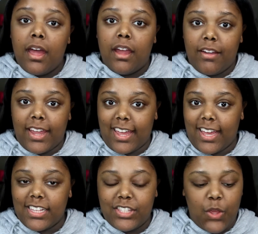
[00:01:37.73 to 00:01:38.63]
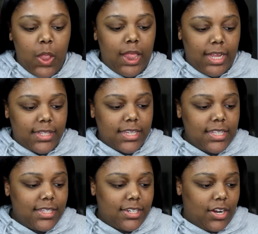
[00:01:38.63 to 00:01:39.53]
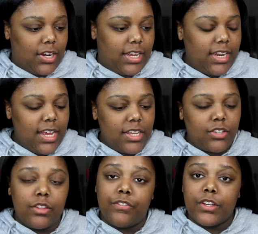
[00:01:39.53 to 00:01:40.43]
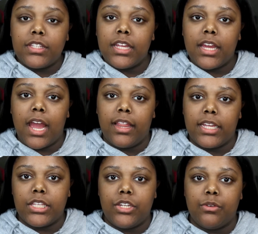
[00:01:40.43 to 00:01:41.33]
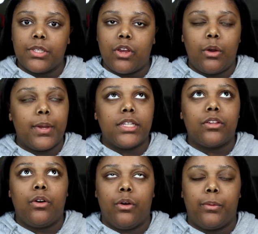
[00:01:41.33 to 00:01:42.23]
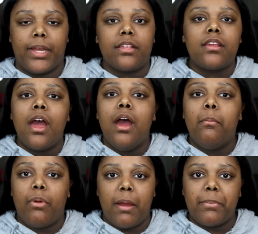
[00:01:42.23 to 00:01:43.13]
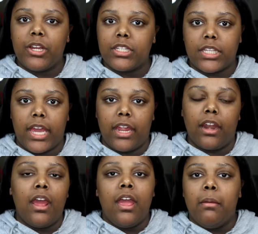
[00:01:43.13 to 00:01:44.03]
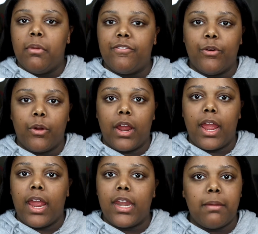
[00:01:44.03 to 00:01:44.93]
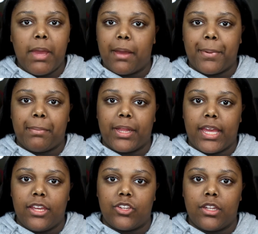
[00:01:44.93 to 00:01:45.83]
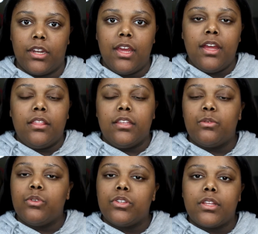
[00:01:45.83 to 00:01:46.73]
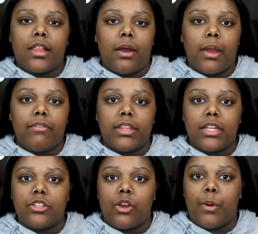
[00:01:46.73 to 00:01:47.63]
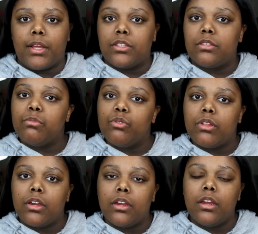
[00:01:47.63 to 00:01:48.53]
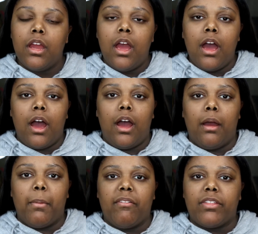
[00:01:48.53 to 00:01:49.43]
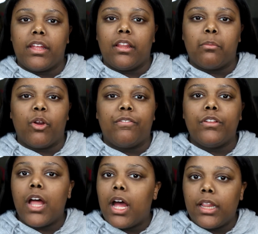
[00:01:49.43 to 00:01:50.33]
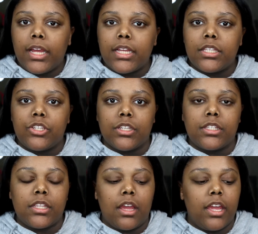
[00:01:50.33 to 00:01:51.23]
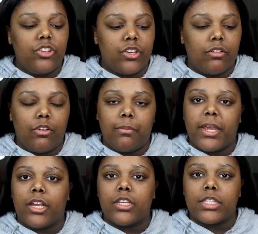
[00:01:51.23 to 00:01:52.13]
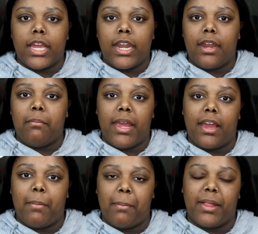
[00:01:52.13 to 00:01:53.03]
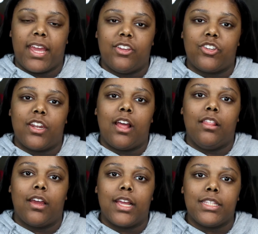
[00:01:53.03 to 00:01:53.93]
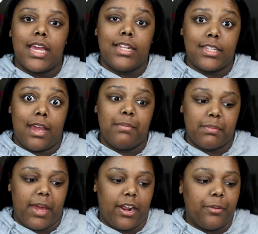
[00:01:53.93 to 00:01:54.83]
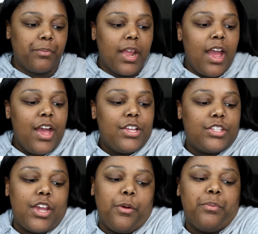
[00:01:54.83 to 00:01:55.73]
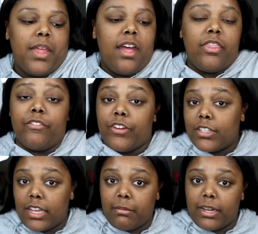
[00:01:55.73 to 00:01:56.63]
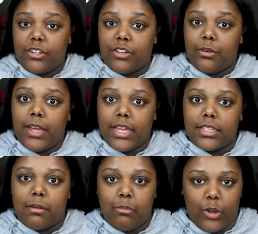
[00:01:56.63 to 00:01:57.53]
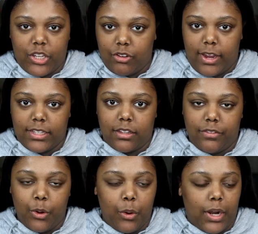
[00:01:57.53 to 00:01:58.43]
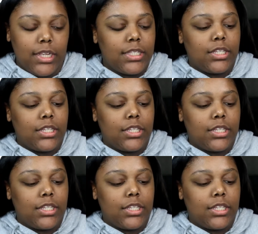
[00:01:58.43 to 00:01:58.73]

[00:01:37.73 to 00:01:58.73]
Alright guys, so let's get started. So the first thing I like to do is always prep your skin before any makeup application. This will just allow everything to go on smoother, everything look more flawless, just in general make your skin and makeup application look 10 times better. So the first thing I'm going to do is moisturize, of course.